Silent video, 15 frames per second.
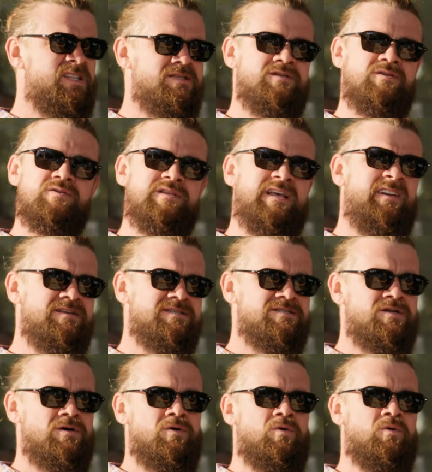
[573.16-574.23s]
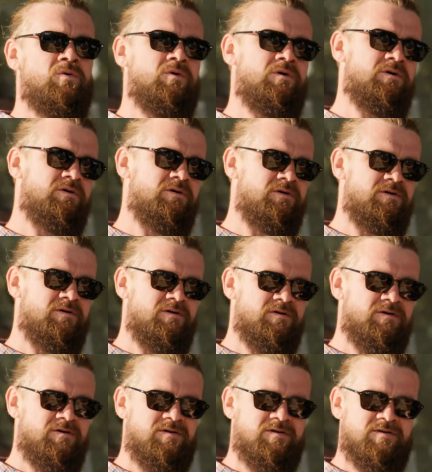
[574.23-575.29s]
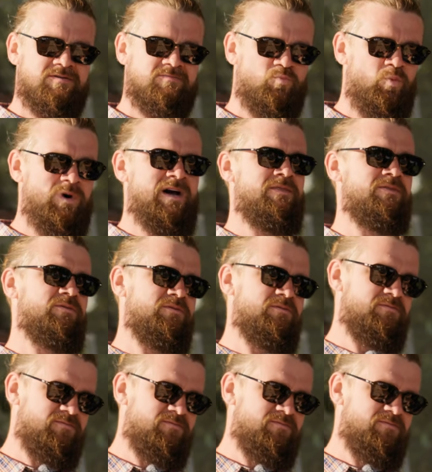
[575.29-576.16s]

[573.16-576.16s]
There is no one